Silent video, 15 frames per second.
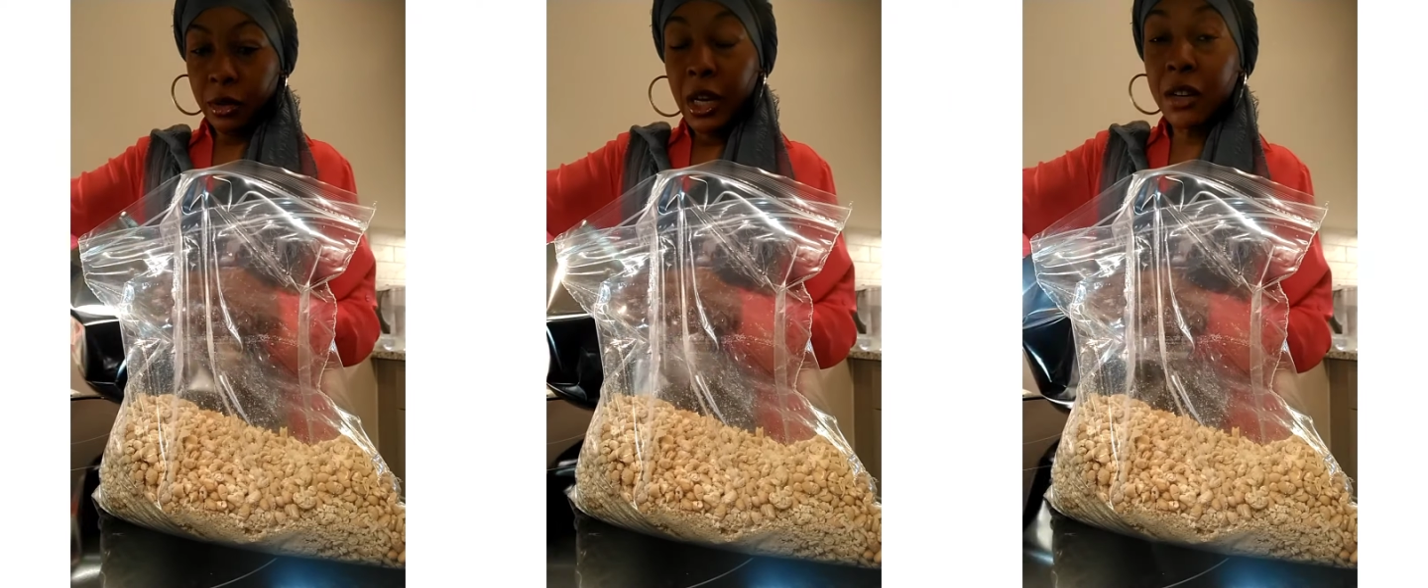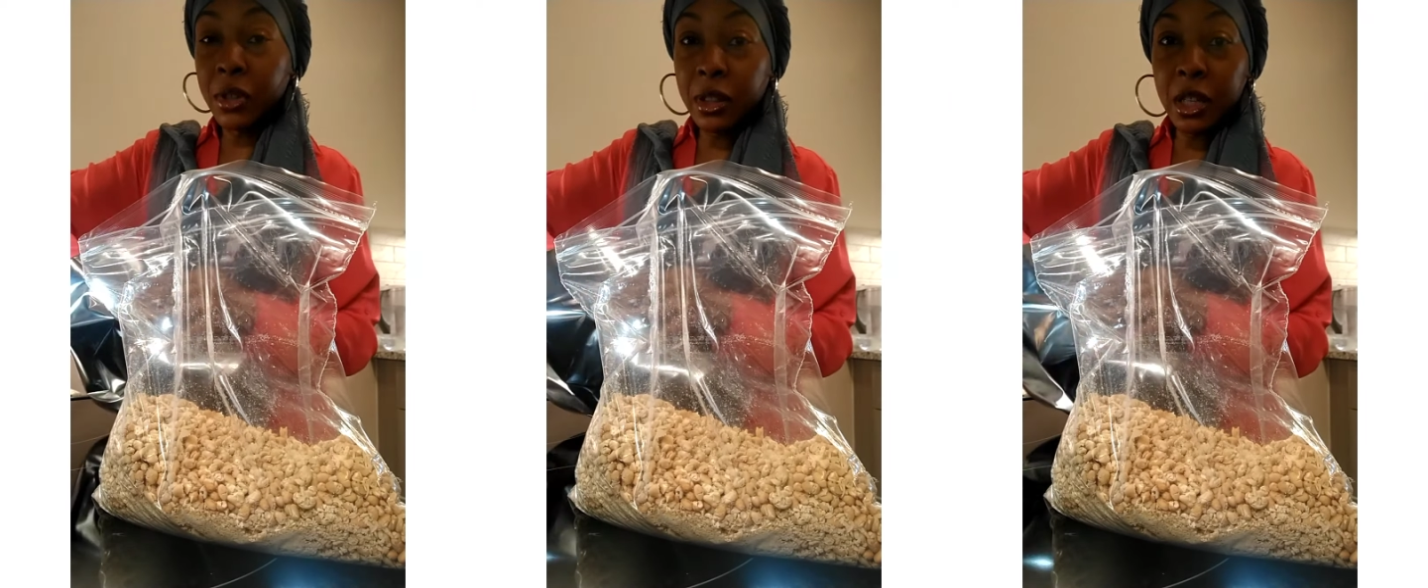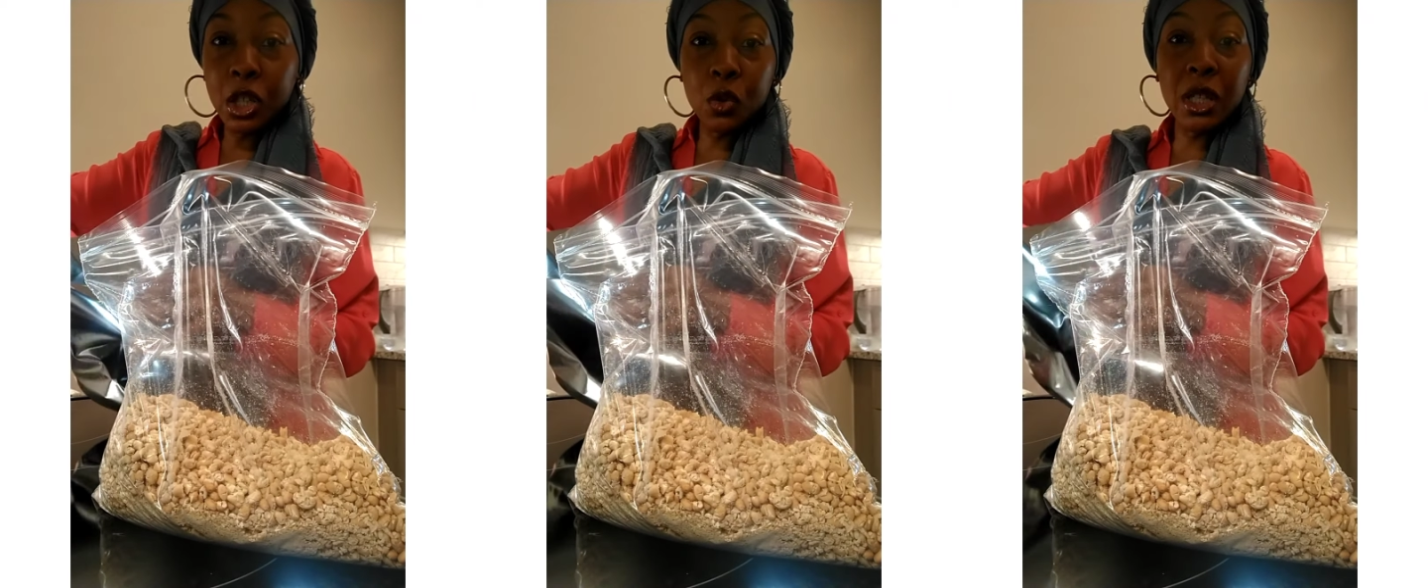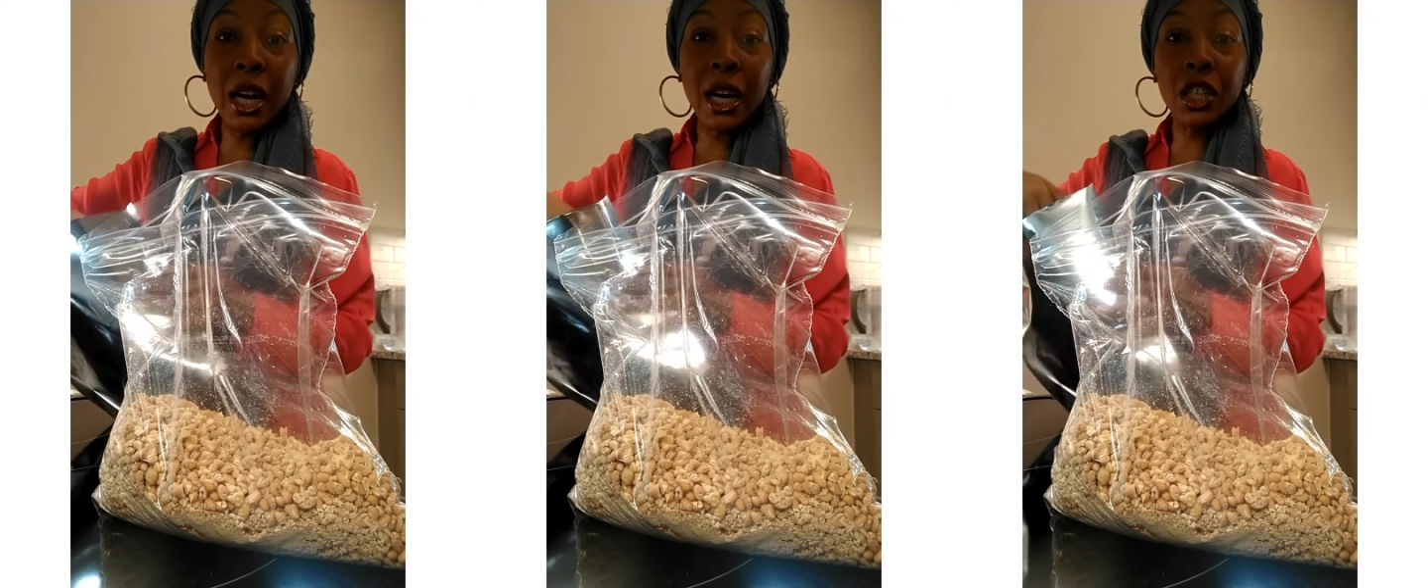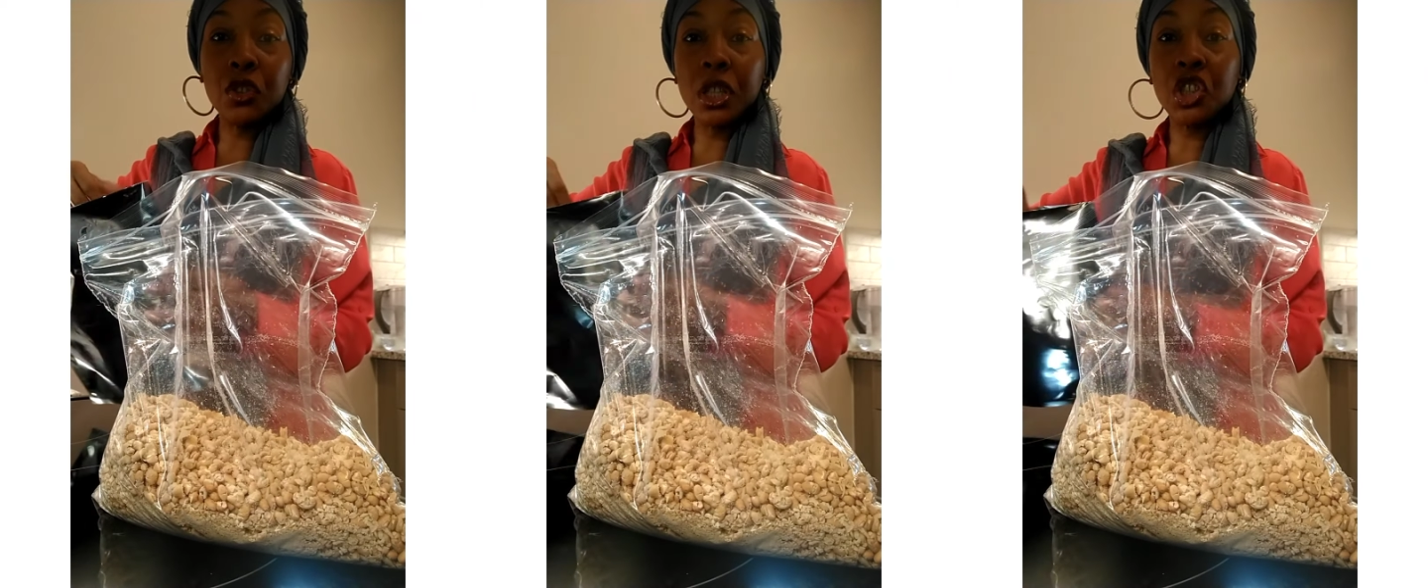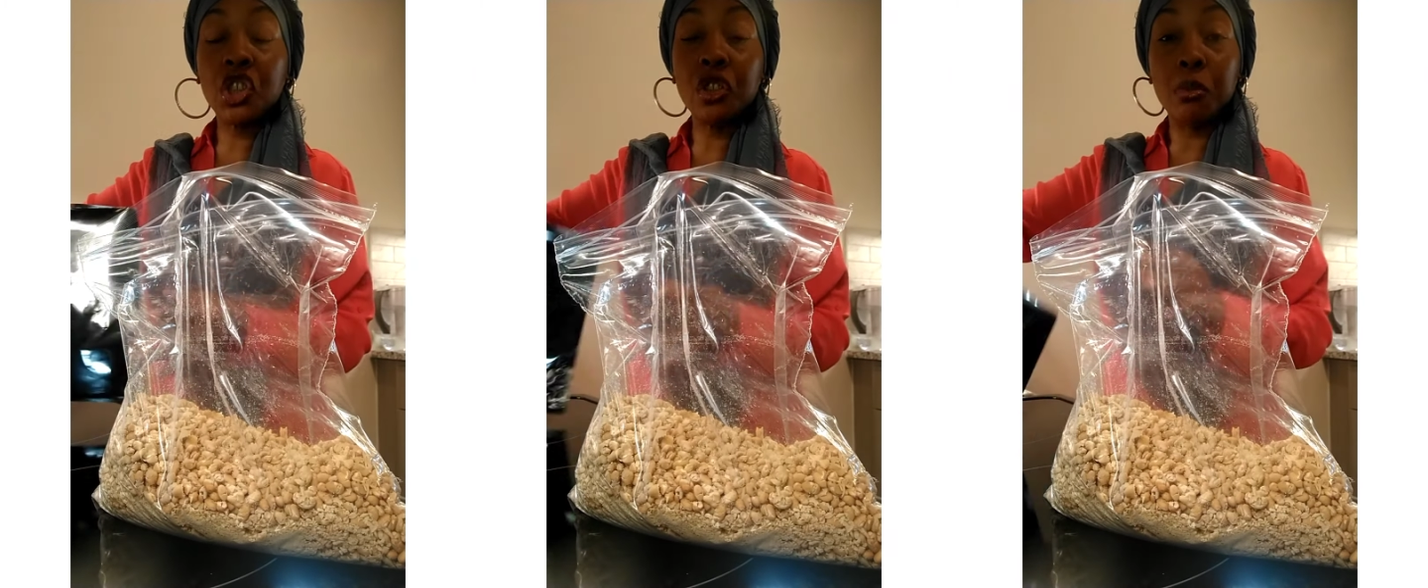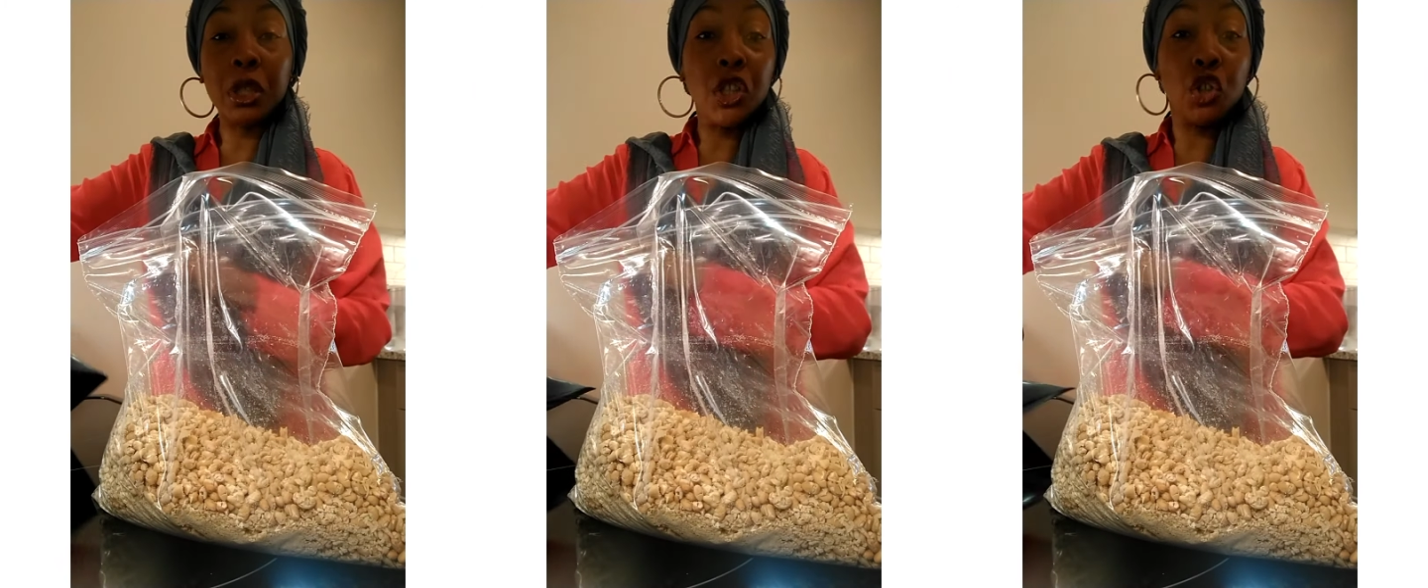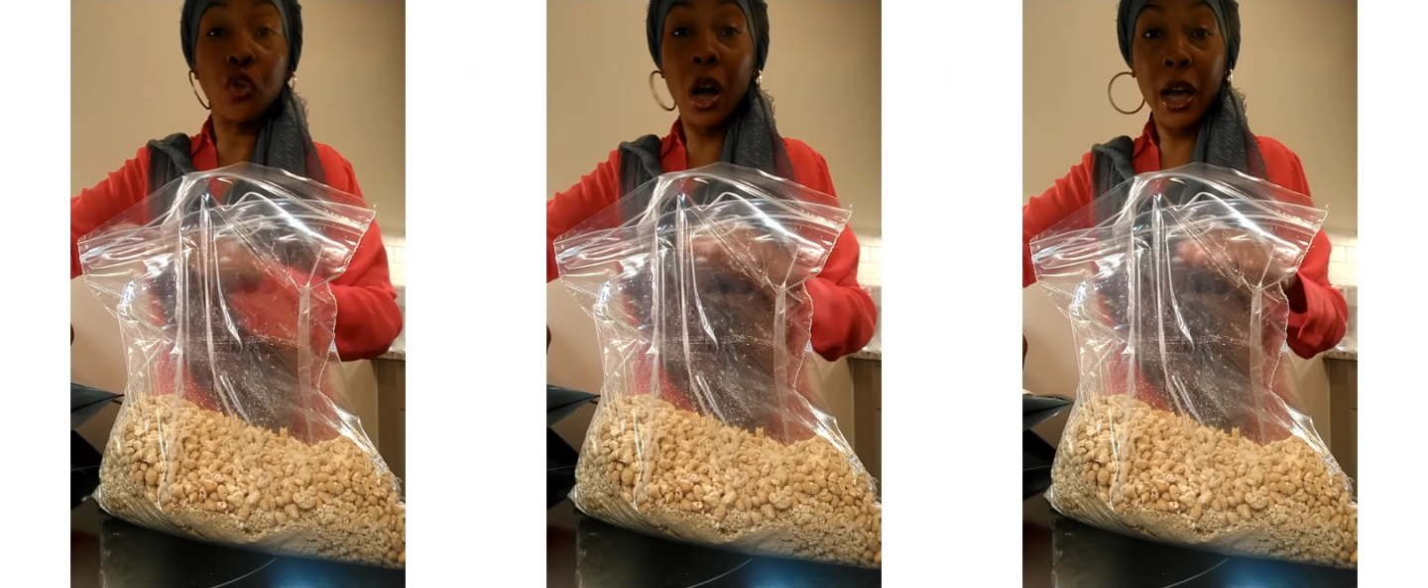Everything you dehydrate should be
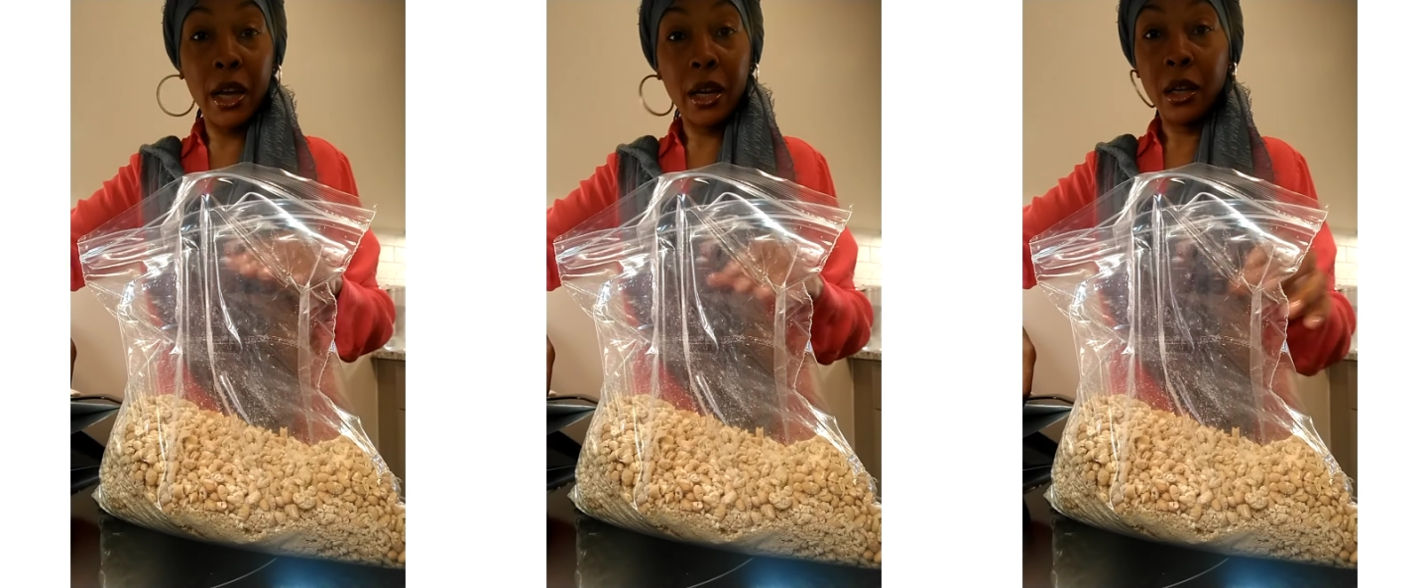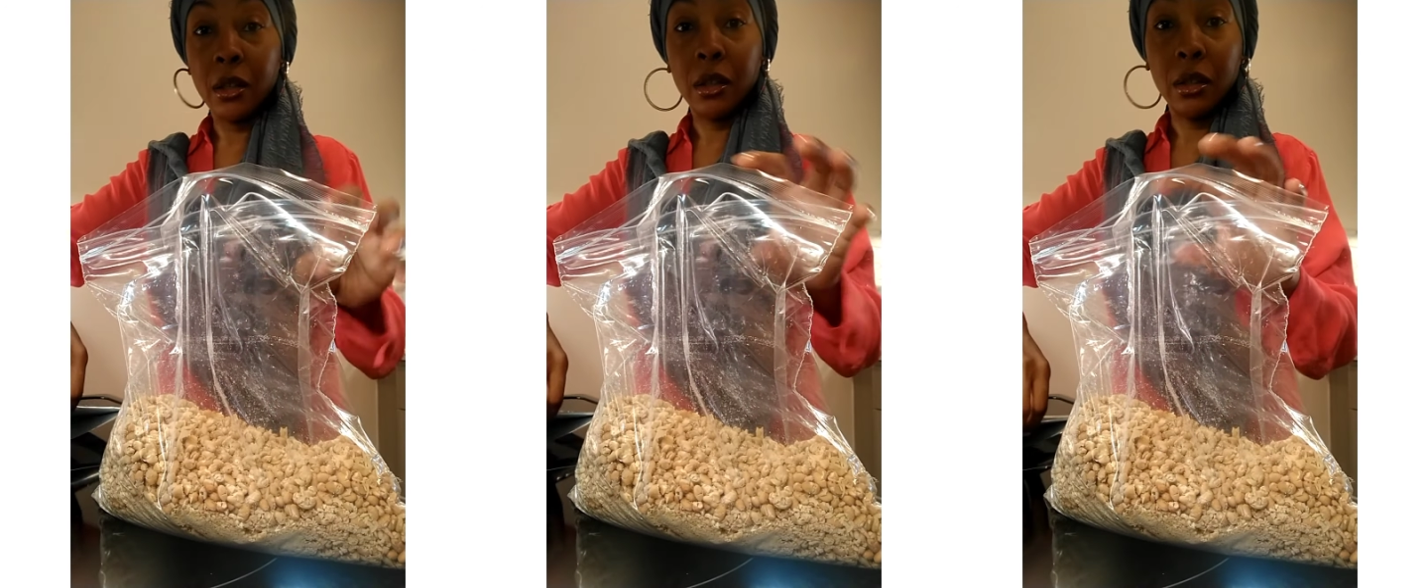dry.